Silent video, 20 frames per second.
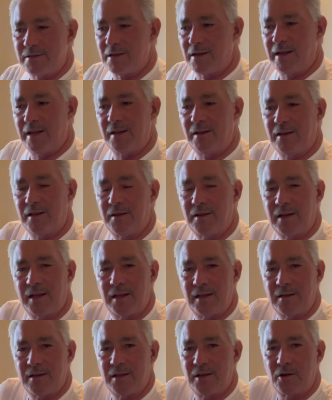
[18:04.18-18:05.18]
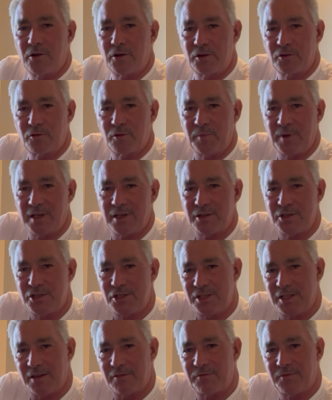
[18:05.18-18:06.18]
And it hurts for me to
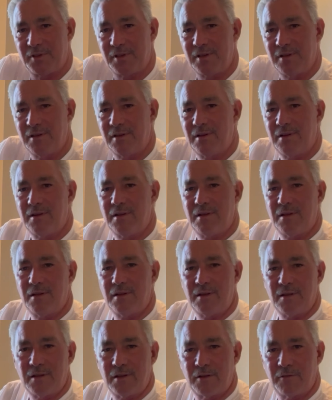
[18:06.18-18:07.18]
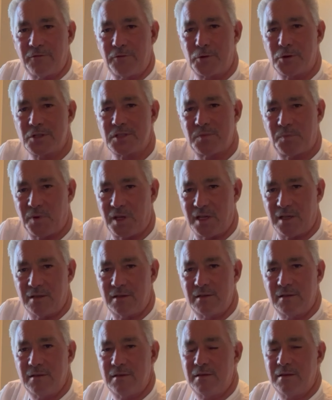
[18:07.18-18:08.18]
shift the 4-speed.
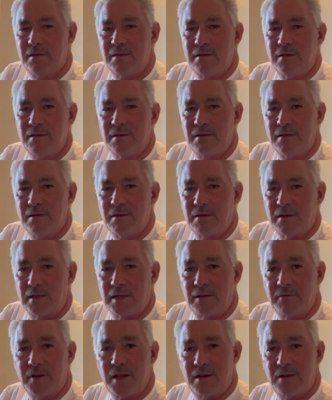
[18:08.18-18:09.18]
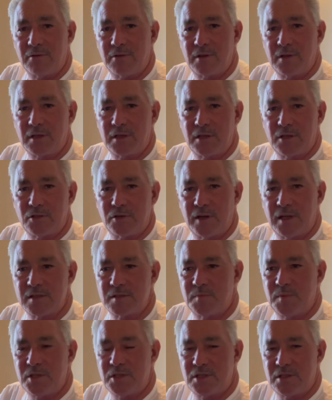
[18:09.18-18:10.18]
And I've got a really good
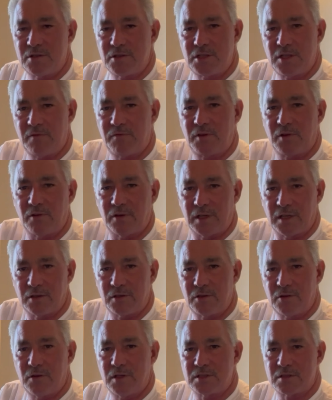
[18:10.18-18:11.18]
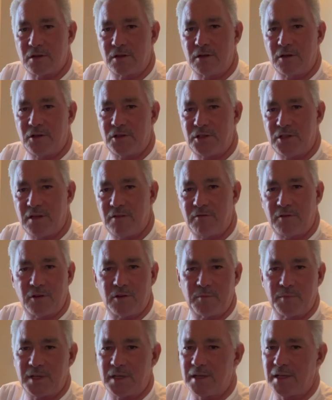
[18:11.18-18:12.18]
transmission shifter in it too. It's a Hurst shifter,
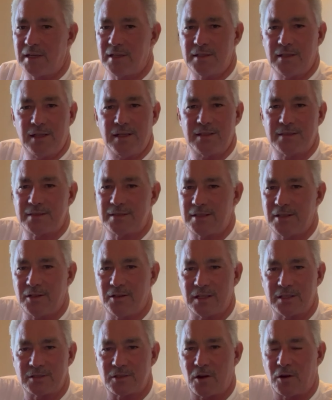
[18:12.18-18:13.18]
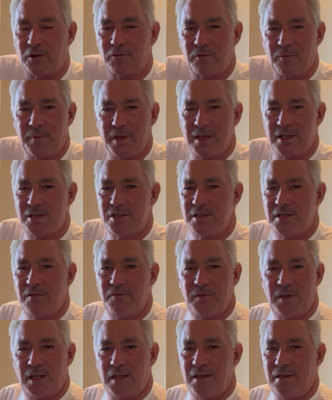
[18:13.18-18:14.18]
but it's hard for me to
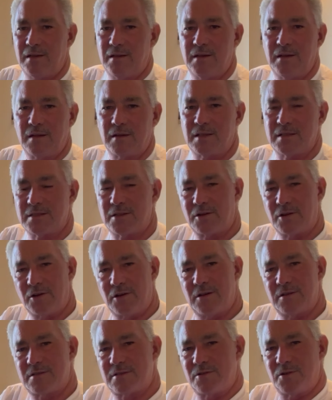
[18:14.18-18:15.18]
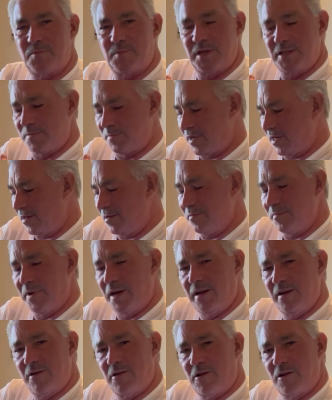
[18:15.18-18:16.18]
shift it because it hurts so much. My
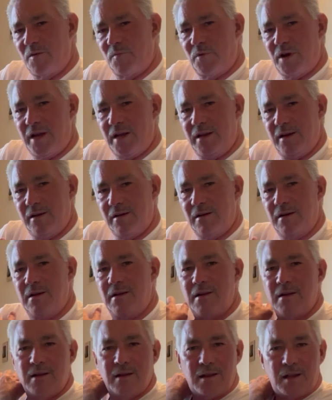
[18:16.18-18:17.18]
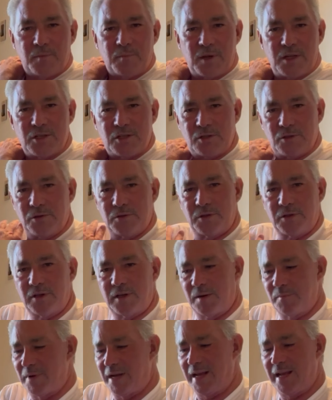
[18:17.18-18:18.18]
arm right here and my shoulder
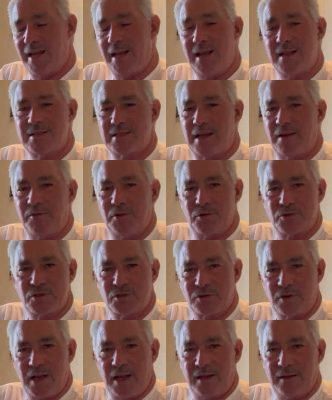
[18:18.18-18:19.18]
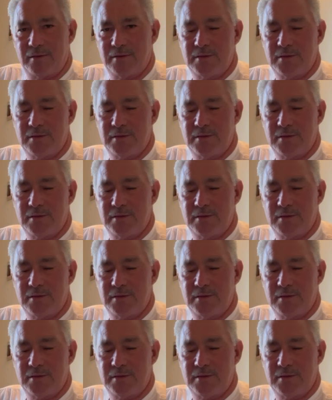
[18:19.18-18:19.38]
and my hands, I have no strength.